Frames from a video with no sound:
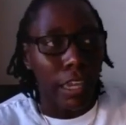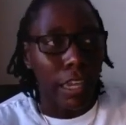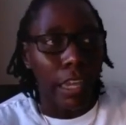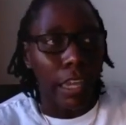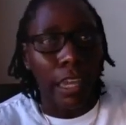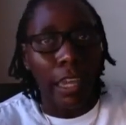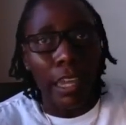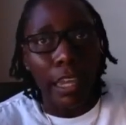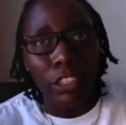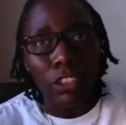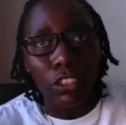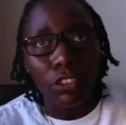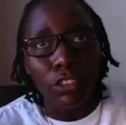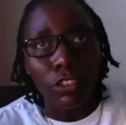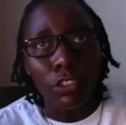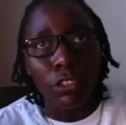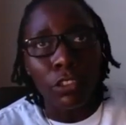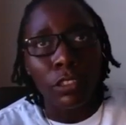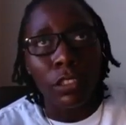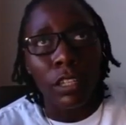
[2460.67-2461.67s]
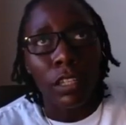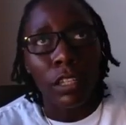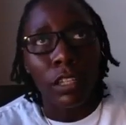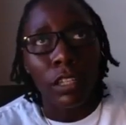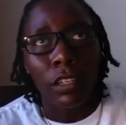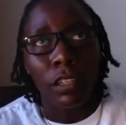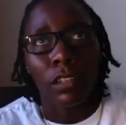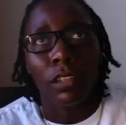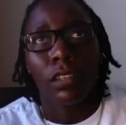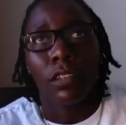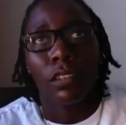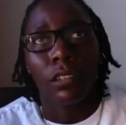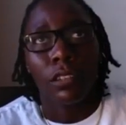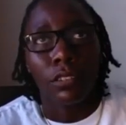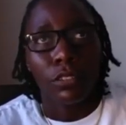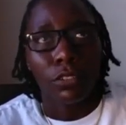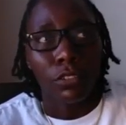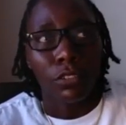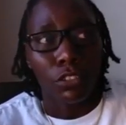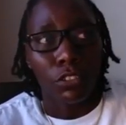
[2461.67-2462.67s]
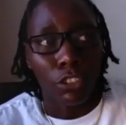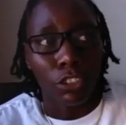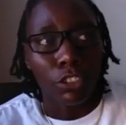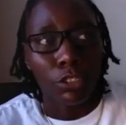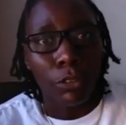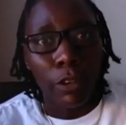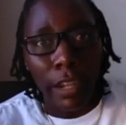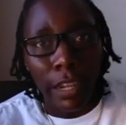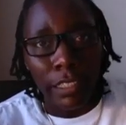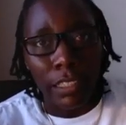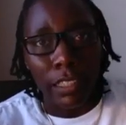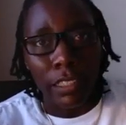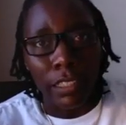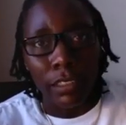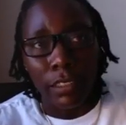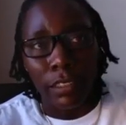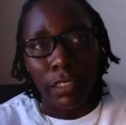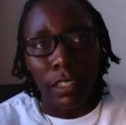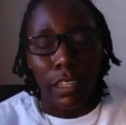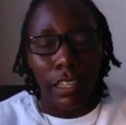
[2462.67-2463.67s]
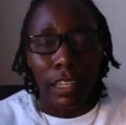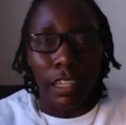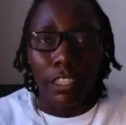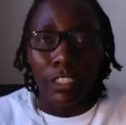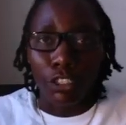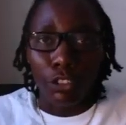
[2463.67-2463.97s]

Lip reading: and you're training, and